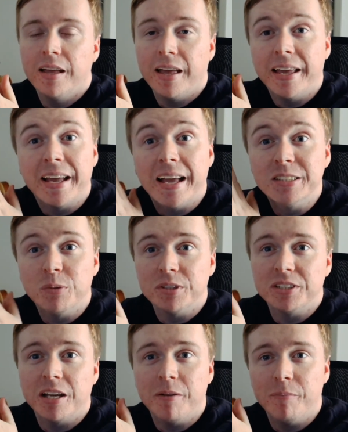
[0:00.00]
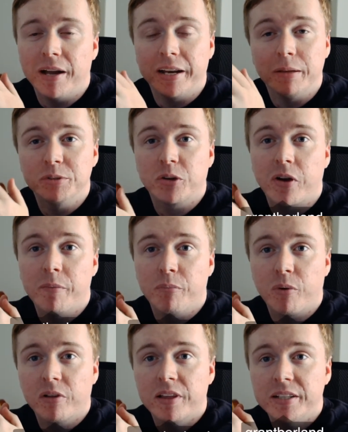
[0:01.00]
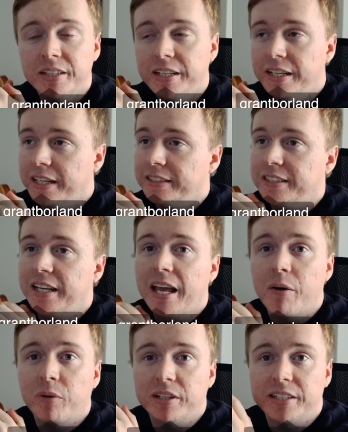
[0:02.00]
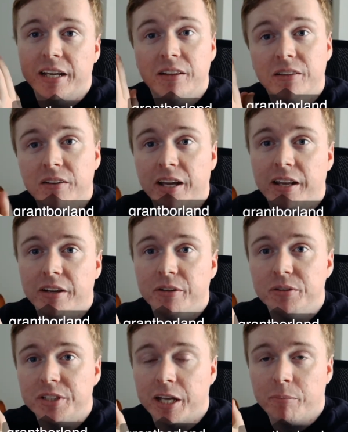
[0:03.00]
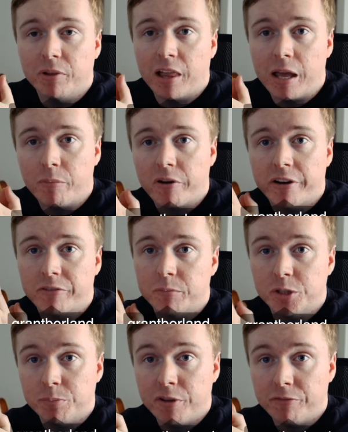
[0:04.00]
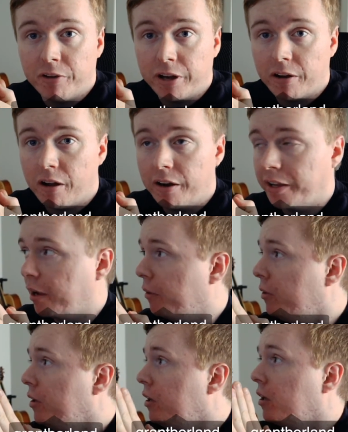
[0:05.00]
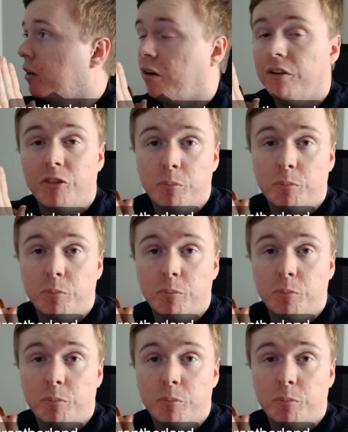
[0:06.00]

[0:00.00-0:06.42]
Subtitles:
Hey guys, what's up? My name's Grant Borland, and today I want to take a look at a new sample library from Spitfire Audio called